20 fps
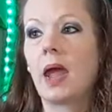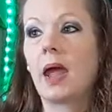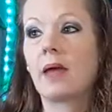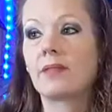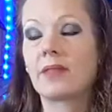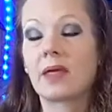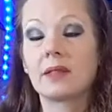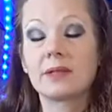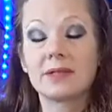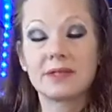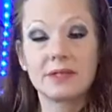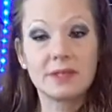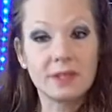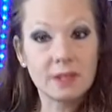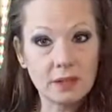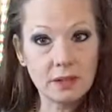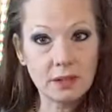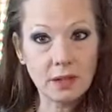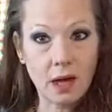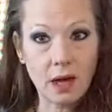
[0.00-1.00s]
And they
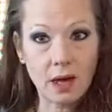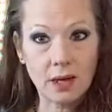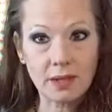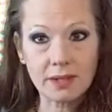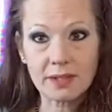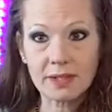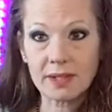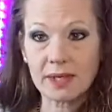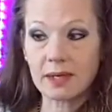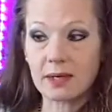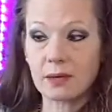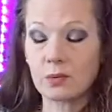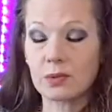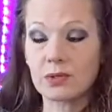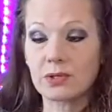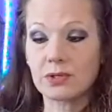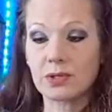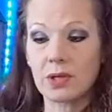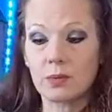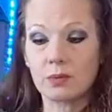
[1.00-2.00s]
still lost, and it
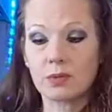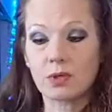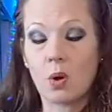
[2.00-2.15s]
was